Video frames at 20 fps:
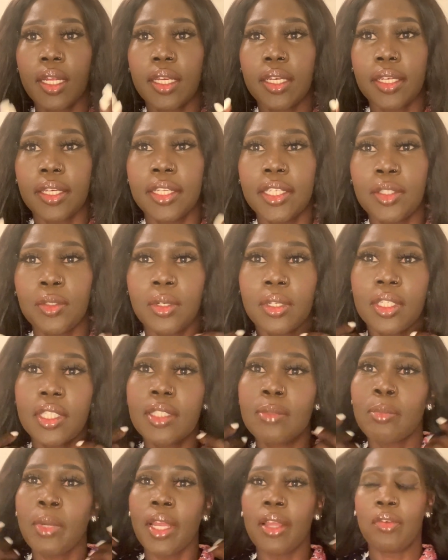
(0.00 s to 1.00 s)
this one is
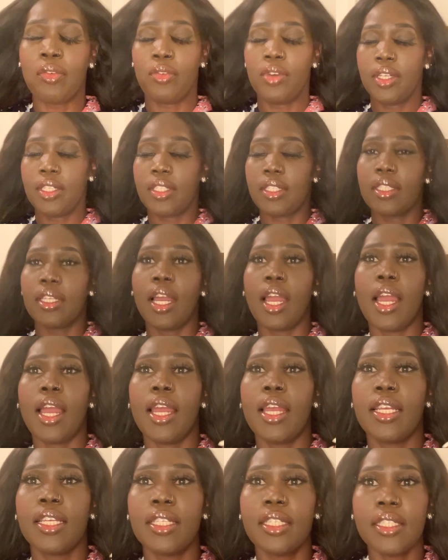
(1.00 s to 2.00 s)
my first
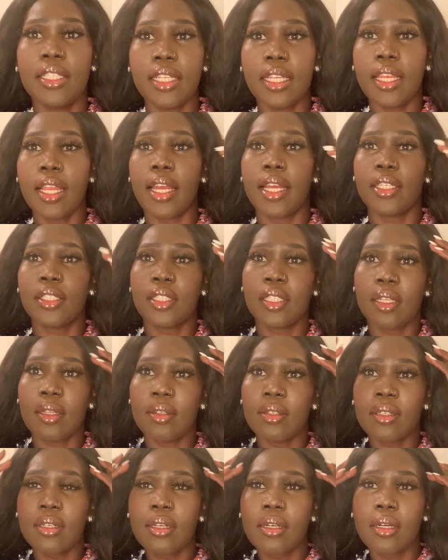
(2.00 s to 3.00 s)
eyelash
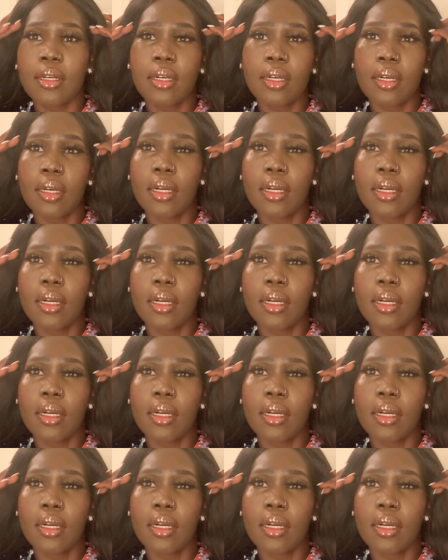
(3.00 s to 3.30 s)
look.